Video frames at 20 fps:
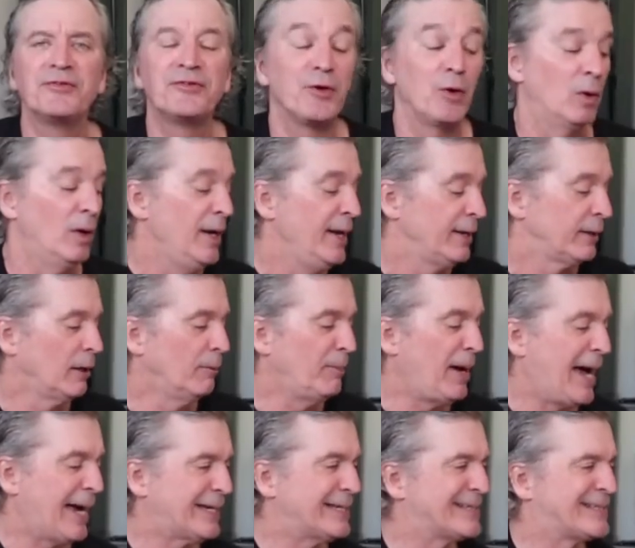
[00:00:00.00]
So come
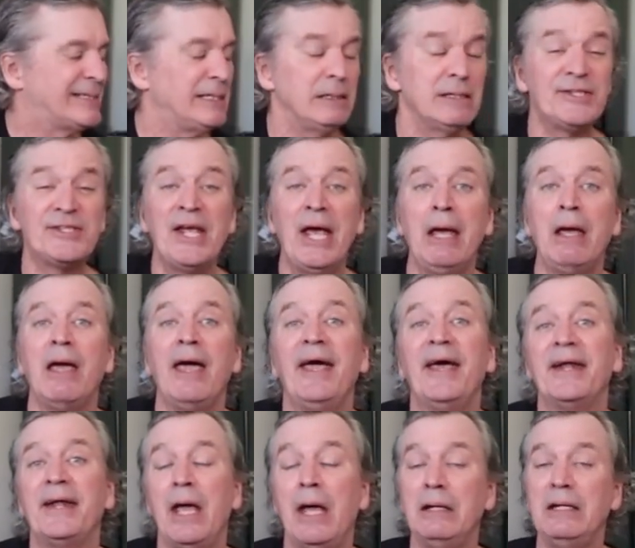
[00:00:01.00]
back and see us,
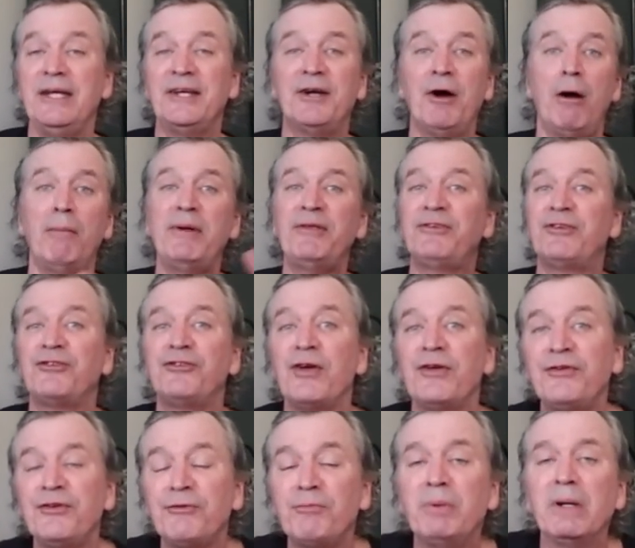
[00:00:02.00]
and any comments,
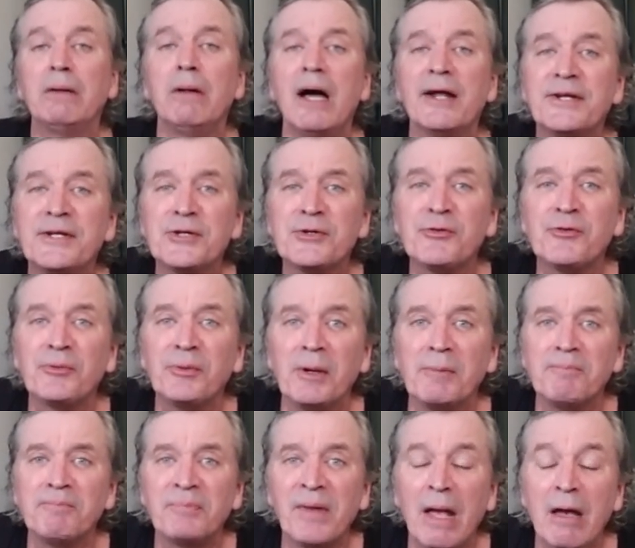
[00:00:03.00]
suggestions, be glad to hear from you.